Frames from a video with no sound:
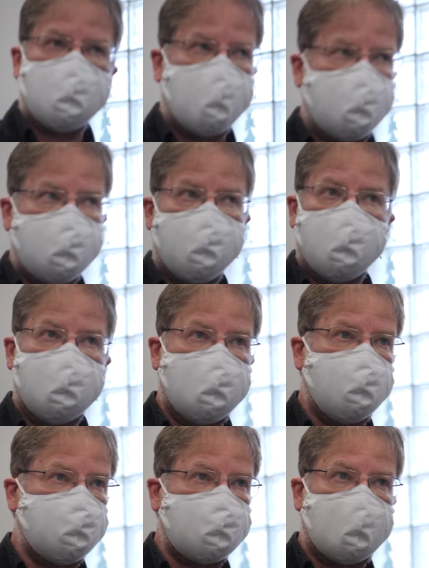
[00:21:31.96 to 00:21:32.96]
going to be
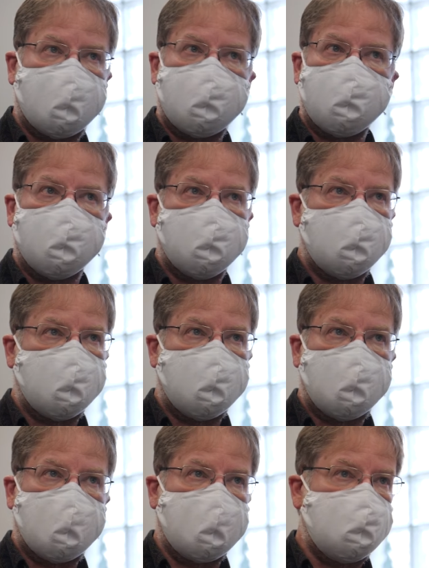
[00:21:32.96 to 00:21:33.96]
inside
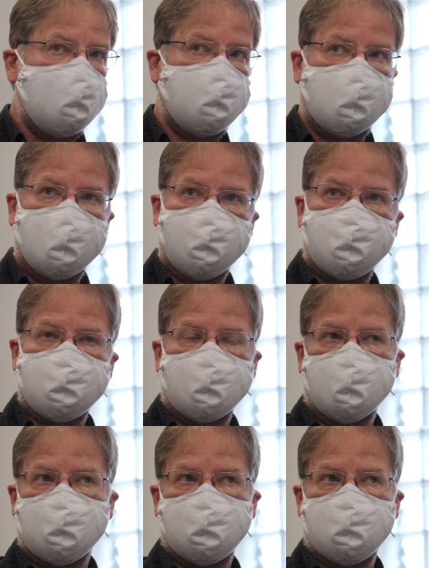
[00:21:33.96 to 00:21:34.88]
any places.